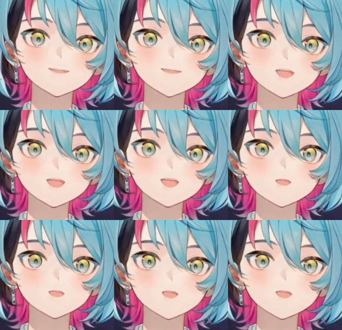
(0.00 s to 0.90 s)
Joe, can
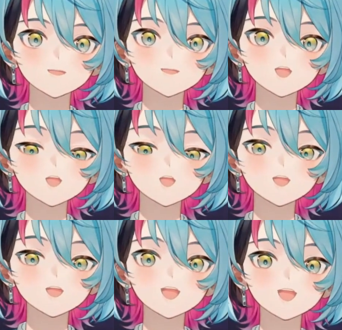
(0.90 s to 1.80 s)
you give us a good night
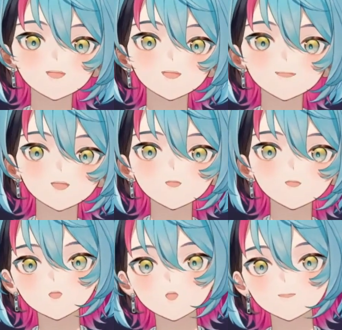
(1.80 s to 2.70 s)
kiss? Oh
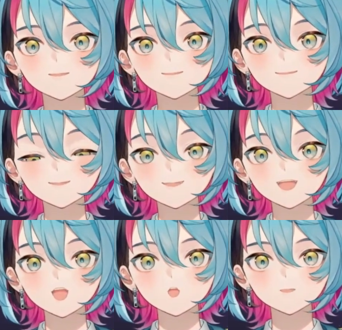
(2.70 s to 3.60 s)
no.
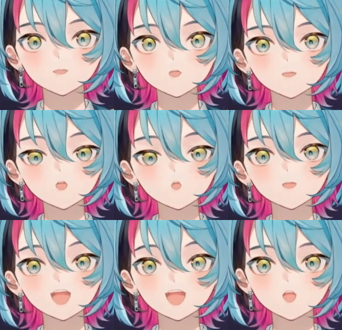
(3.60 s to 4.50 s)
Oh no.
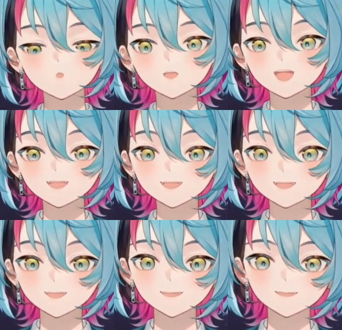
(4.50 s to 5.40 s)
Okay, okay, listen.
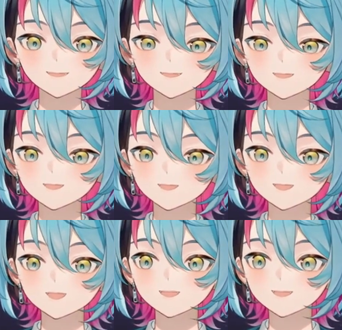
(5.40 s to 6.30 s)

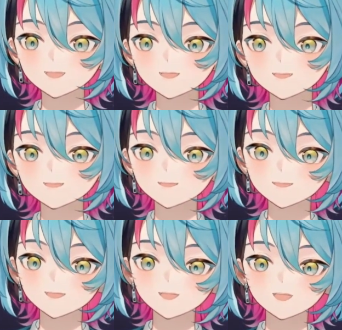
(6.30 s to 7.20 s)
Listen.
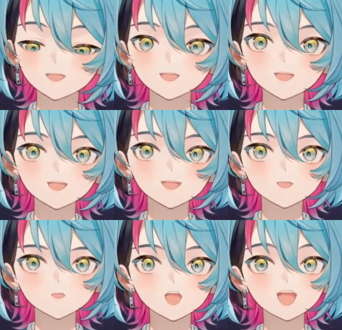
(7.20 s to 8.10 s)
Listen,
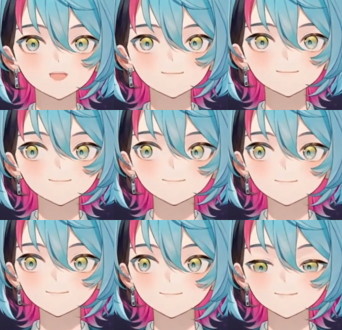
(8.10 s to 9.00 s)
chat.
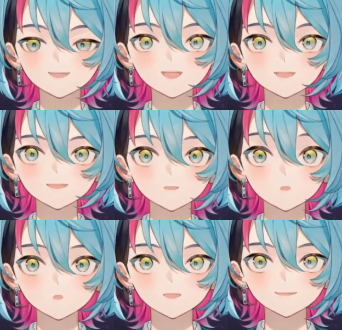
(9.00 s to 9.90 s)
Listen,
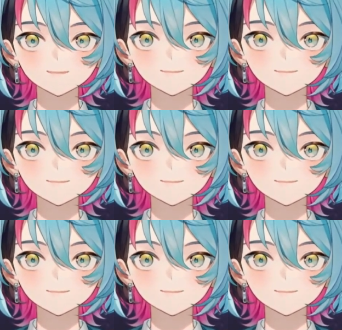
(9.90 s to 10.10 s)
viewers.